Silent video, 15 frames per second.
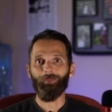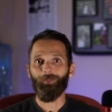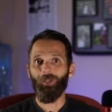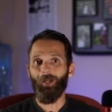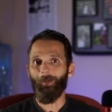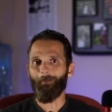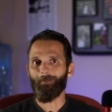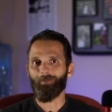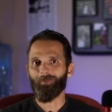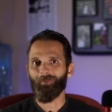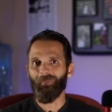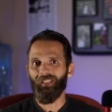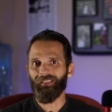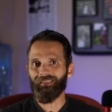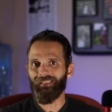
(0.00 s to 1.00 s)
But
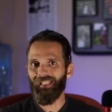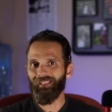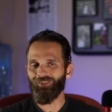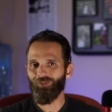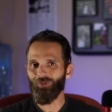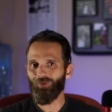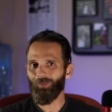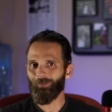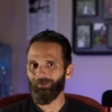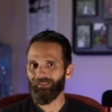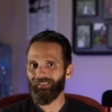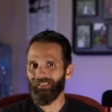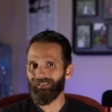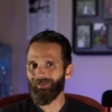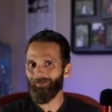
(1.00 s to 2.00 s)
in case YouTube
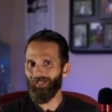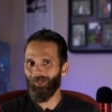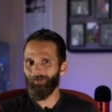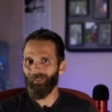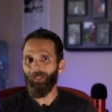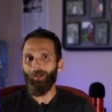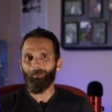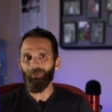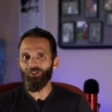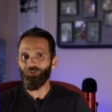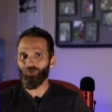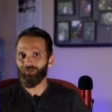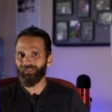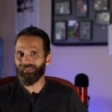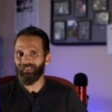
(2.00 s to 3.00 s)
forgets about me, be sure to